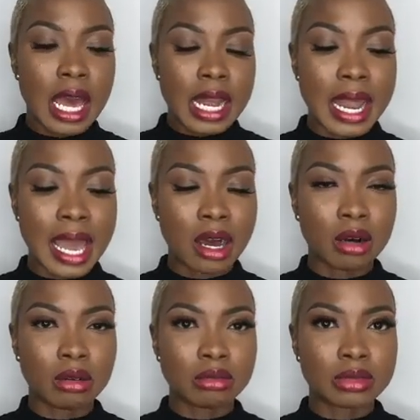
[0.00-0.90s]

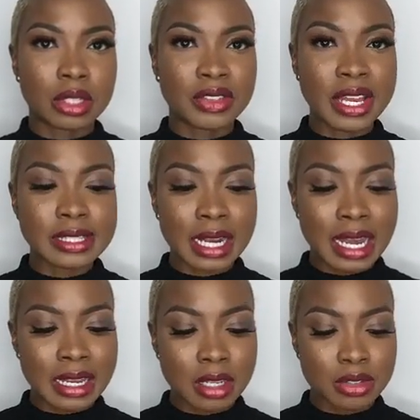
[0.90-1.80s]
Now, the things that
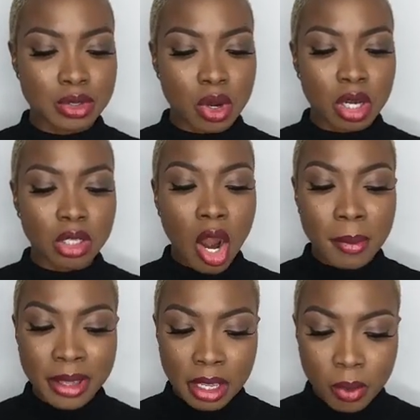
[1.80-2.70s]
I saw
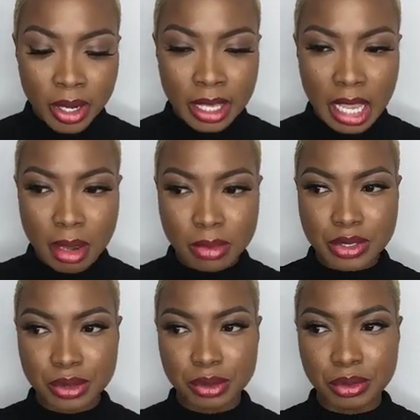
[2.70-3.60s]
alarming when it came
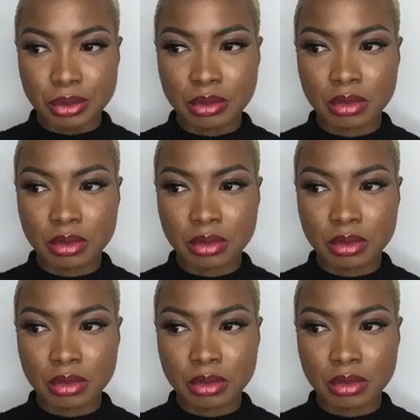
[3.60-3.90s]
to